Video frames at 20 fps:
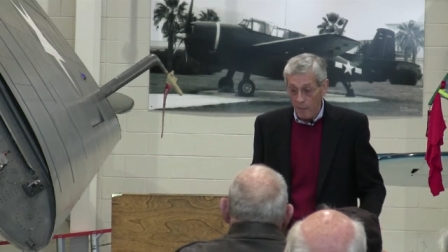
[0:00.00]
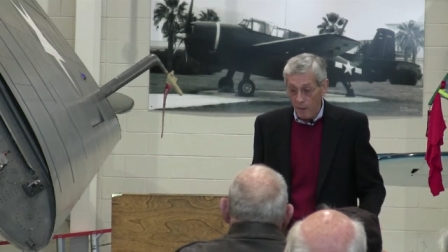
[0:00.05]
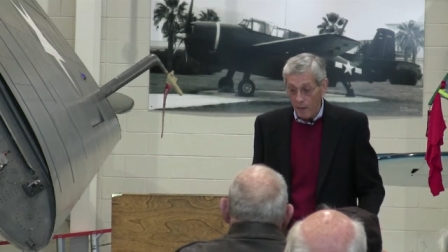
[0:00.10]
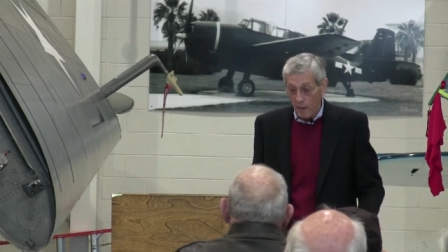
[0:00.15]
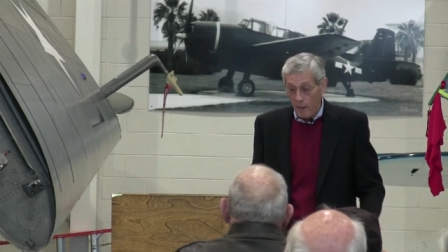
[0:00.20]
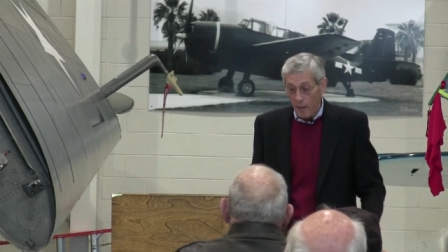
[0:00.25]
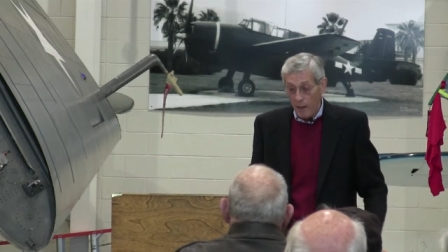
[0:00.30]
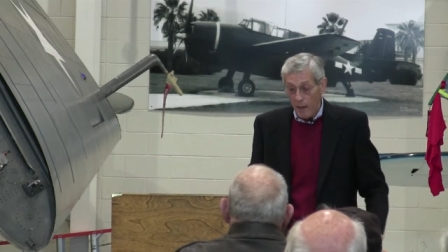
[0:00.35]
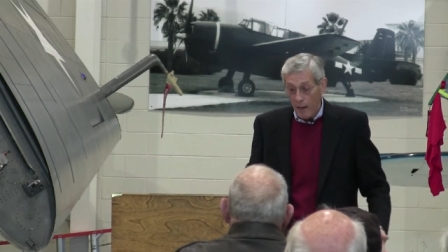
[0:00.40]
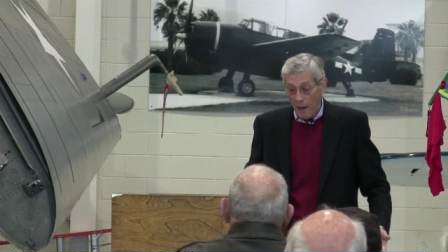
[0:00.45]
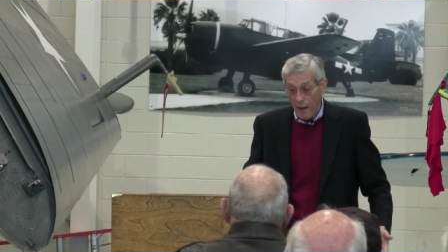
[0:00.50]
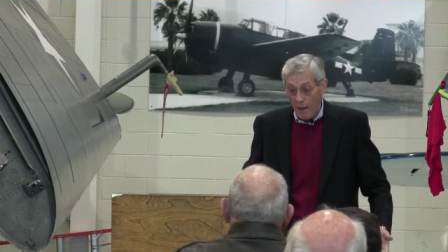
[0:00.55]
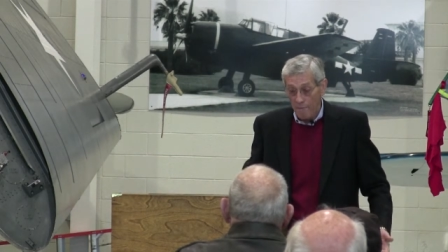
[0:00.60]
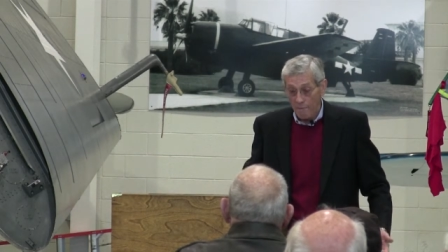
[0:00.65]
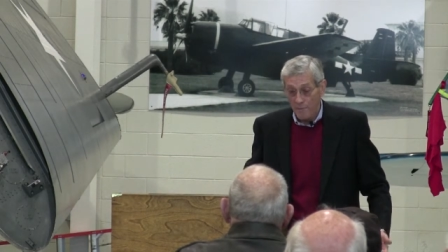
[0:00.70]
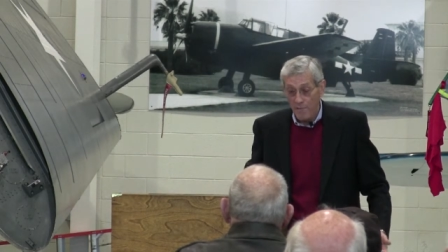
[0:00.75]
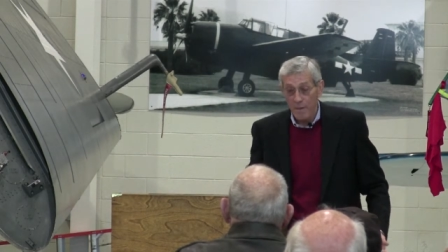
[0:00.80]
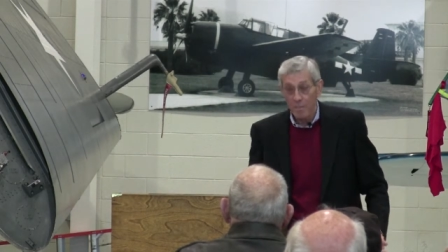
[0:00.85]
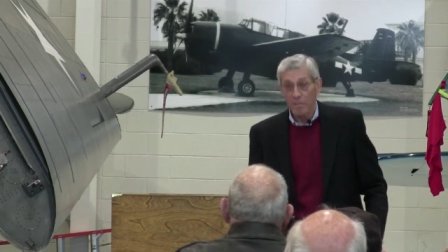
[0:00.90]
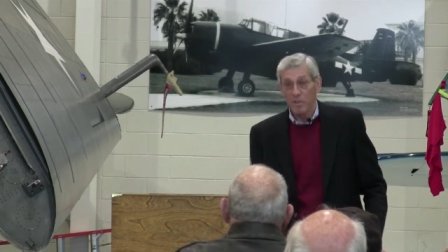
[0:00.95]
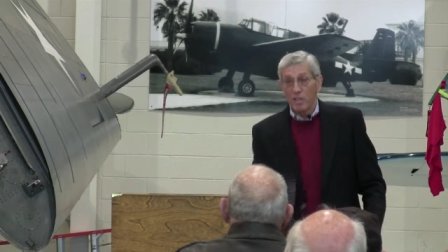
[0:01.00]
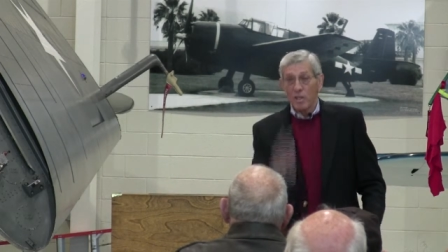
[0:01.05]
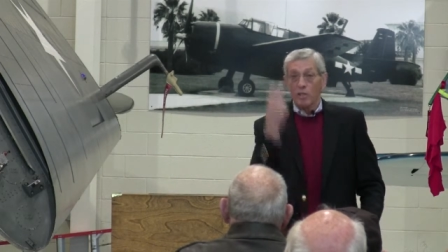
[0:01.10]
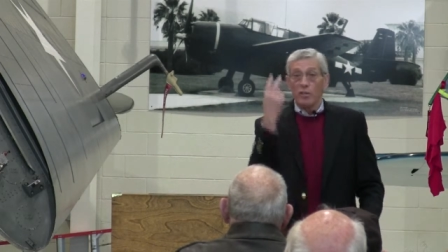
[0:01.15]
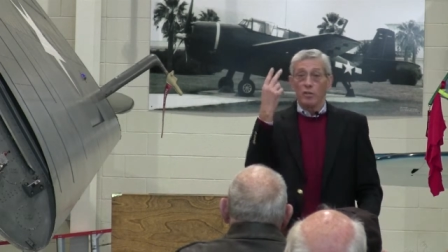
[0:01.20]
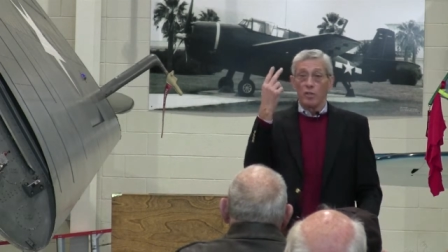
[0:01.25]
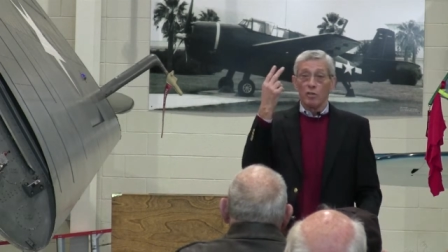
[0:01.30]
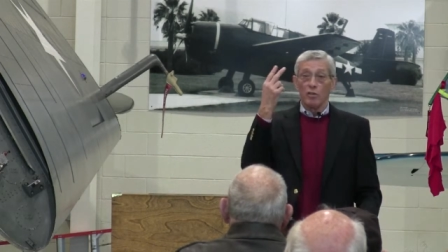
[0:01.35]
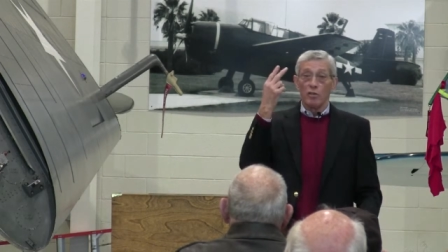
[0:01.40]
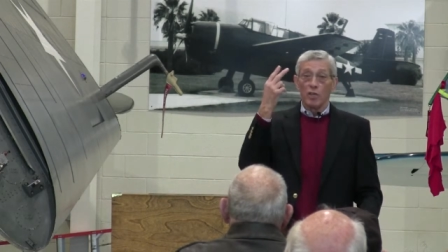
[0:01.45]
I flipped
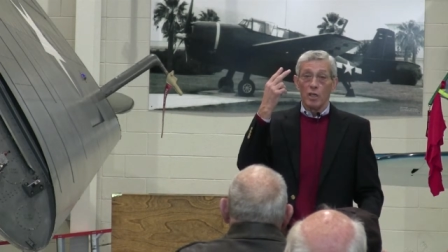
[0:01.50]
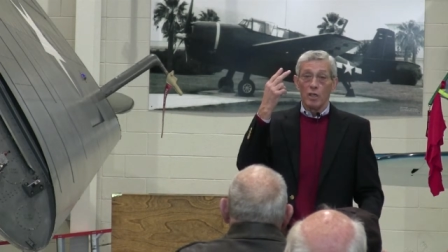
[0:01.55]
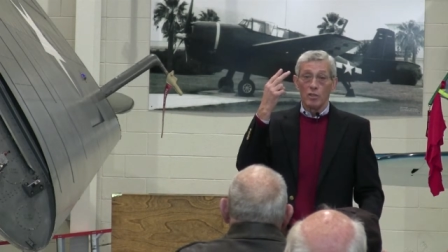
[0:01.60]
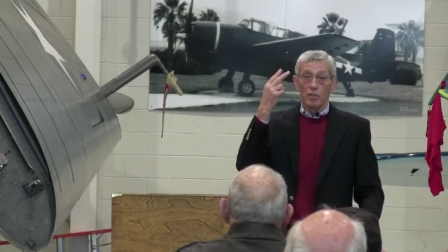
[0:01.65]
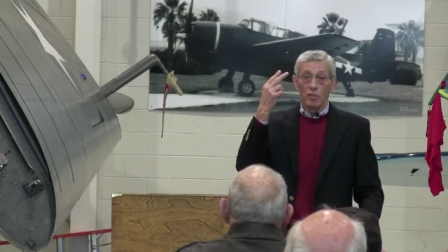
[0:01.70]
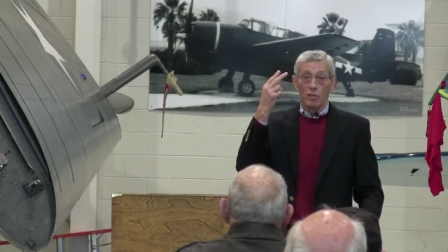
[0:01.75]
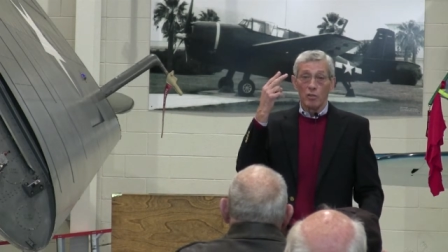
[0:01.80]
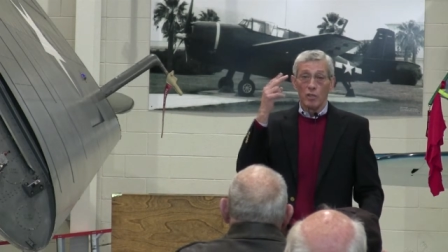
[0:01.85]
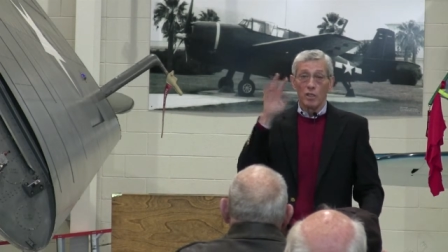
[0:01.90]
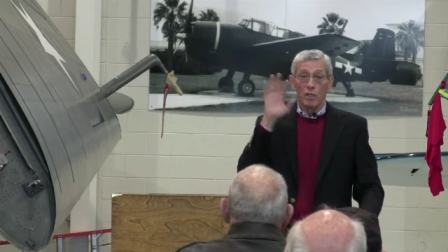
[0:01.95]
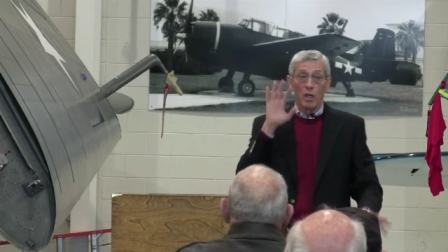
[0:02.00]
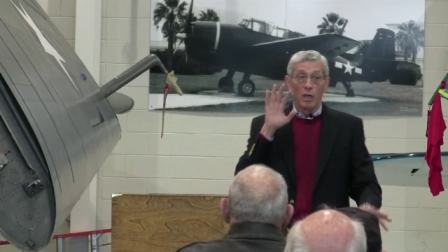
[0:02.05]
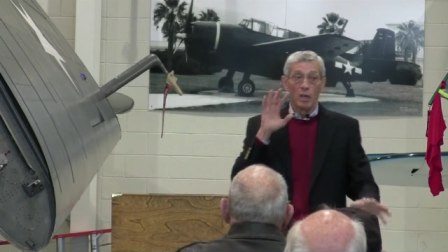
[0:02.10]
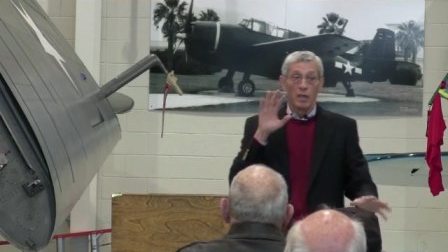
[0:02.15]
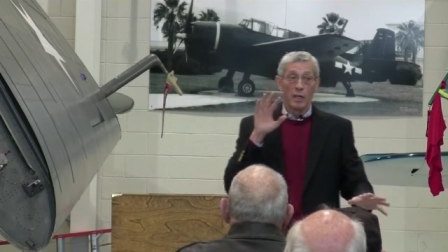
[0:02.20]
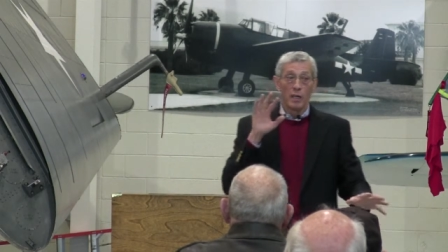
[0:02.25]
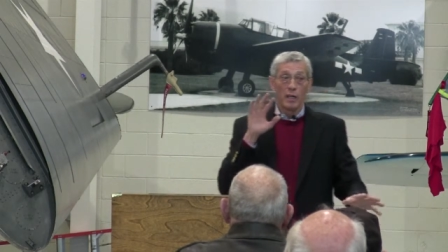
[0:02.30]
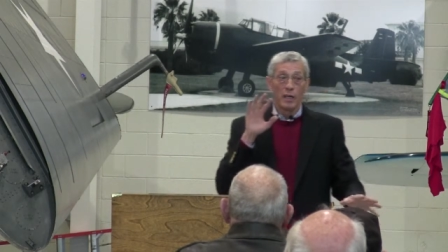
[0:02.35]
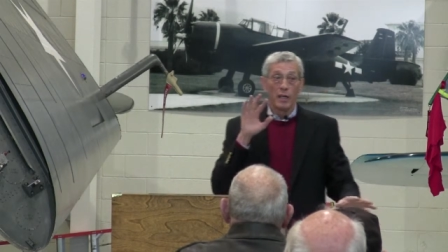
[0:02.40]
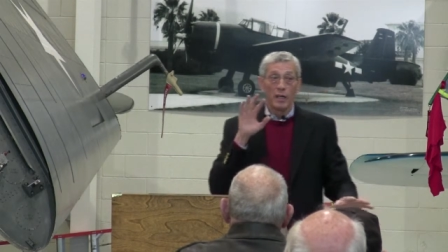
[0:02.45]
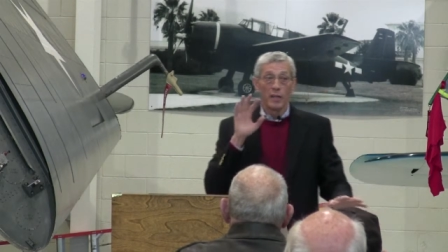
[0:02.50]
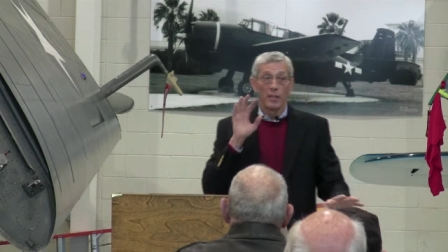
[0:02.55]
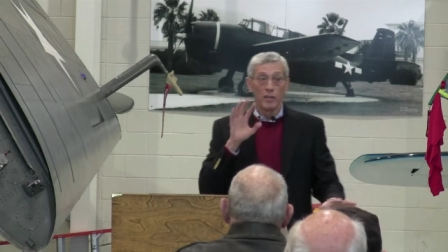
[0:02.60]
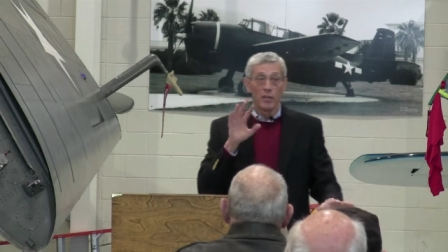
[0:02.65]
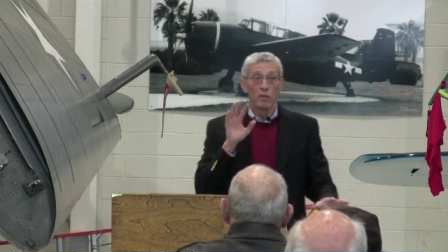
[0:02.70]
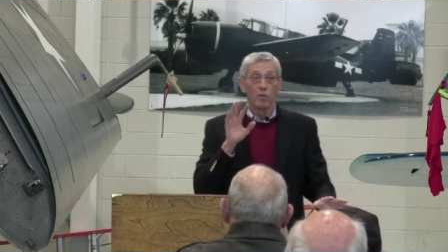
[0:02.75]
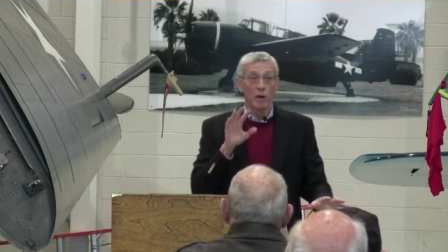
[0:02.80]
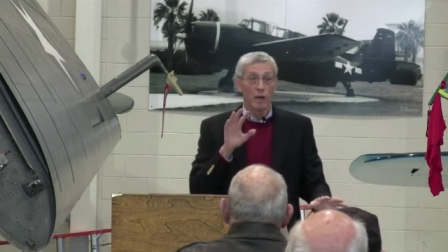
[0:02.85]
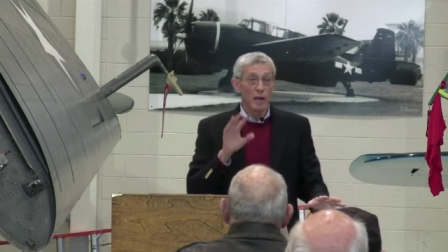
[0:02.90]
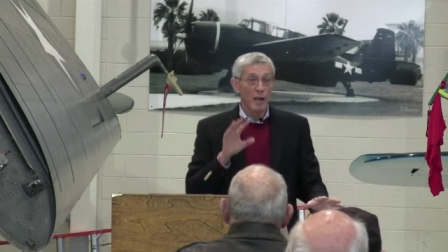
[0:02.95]
the other two guns on and I
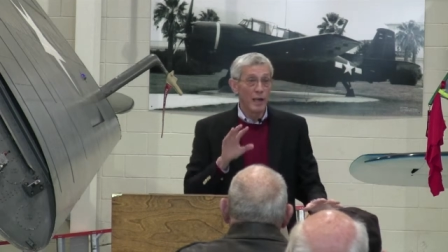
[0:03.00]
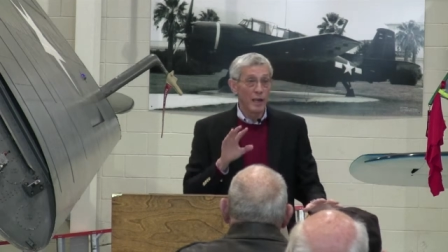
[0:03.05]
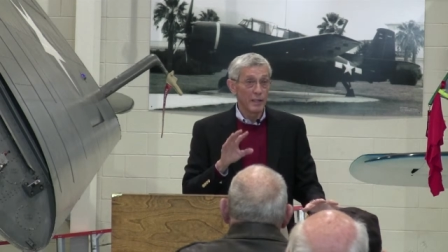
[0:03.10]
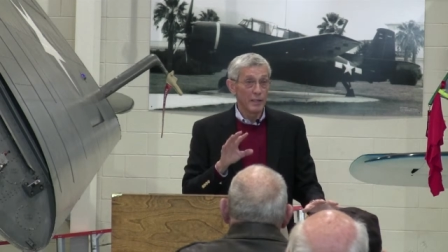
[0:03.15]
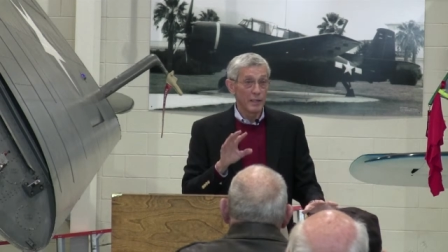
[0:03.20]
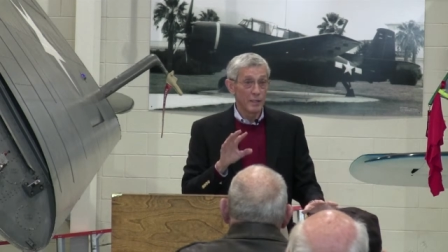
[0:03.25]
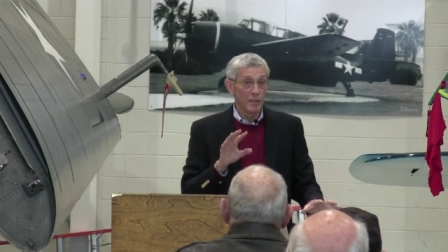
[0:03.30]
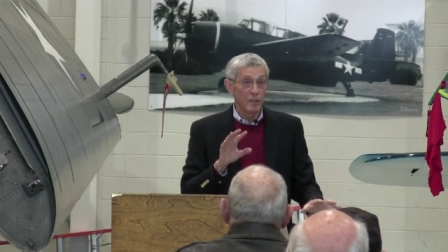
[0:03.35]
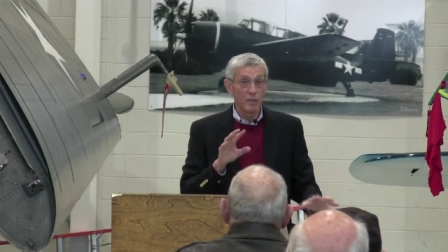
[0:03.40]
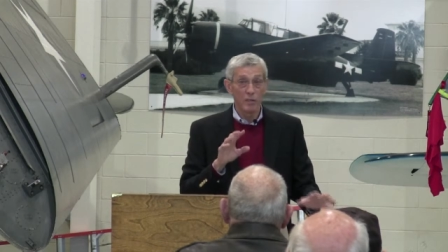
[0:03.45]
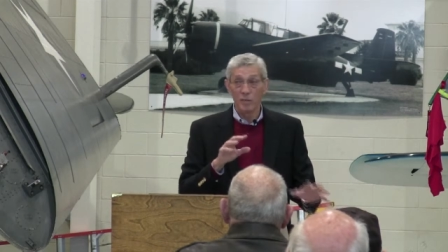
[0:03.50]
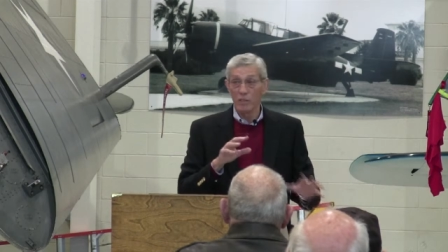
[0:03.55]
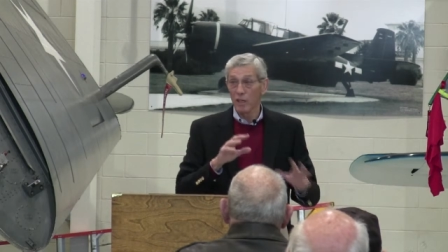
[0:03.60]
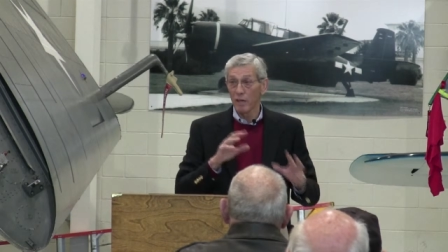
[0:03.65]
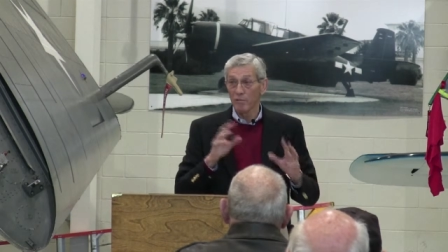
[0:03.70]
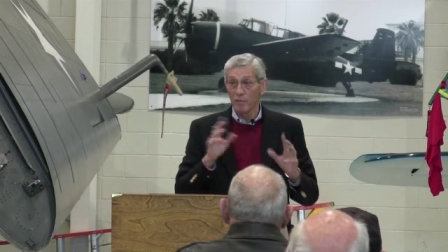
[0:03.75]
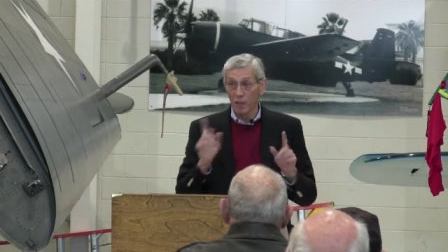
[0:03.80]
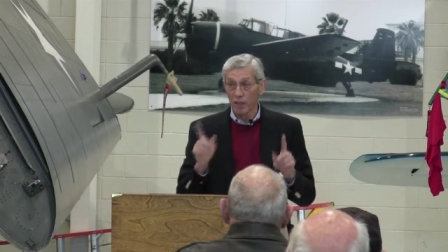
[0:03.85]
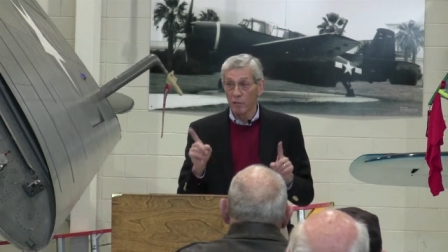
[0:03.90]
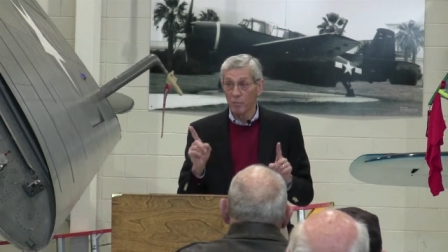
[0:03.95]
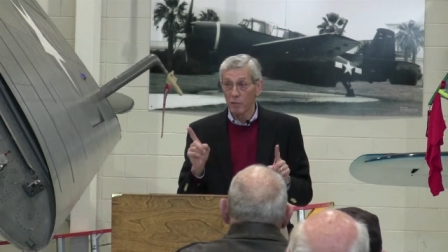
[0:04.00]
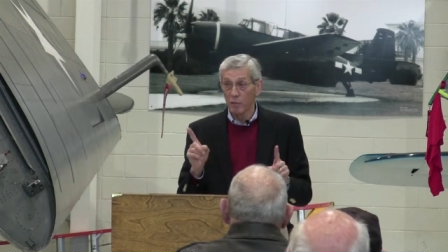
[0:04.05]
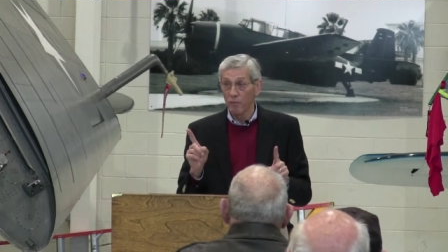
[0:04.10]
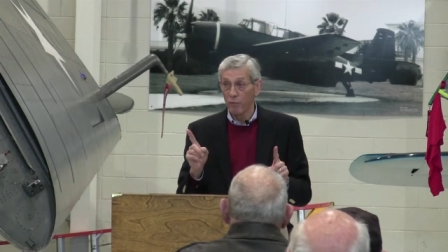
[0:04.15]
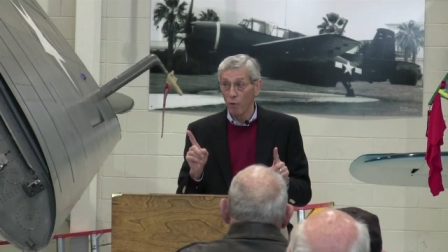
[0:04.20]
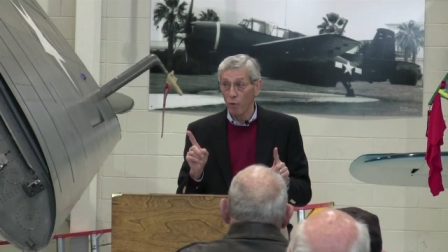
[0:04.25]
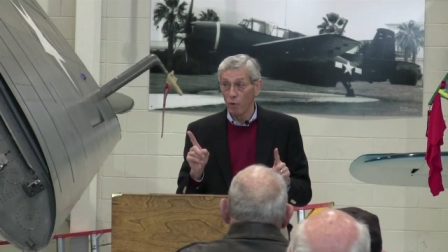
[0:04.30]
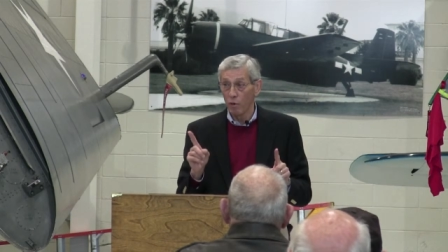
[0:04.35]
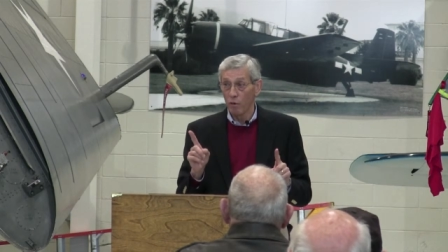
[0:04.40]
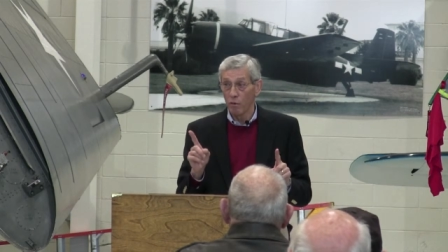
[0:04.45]
knew what I had to do because I've done it
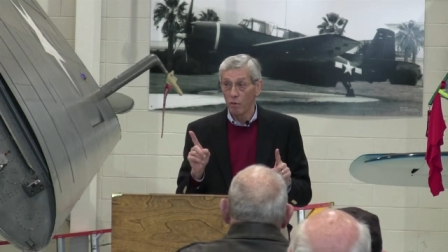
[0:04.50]
before.